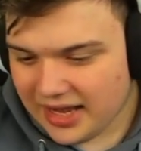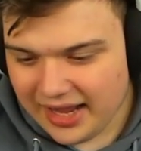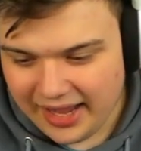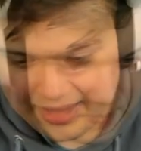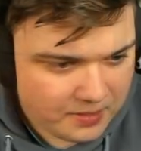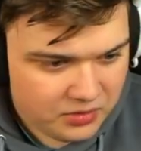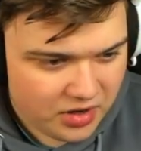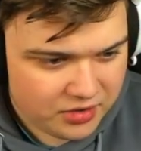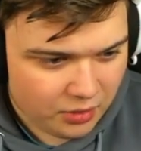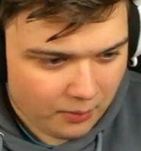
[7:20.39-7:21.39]
Alright, we got
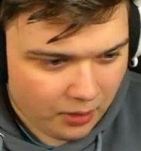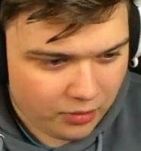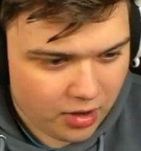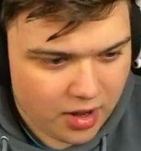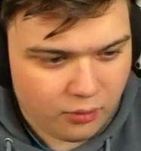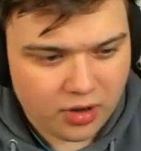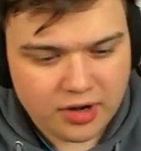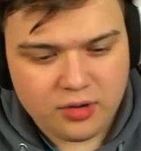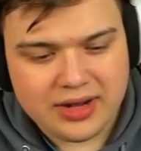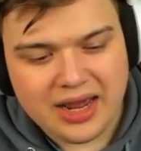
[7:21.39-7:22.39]
to do one more. We're going to
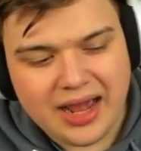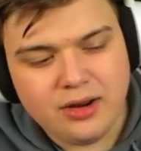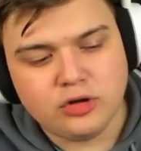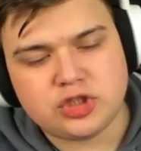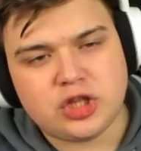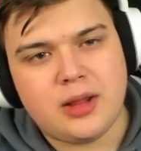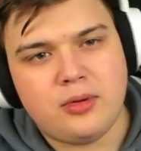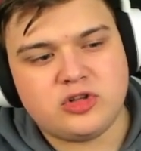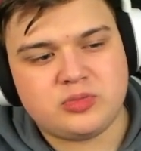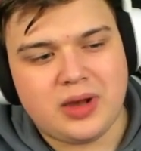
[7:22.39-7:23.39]
do a nine hundred dollar
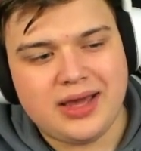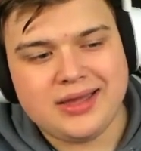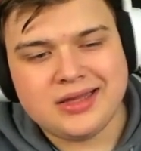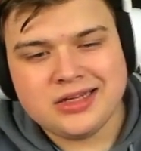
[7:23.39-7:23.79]
bonus buy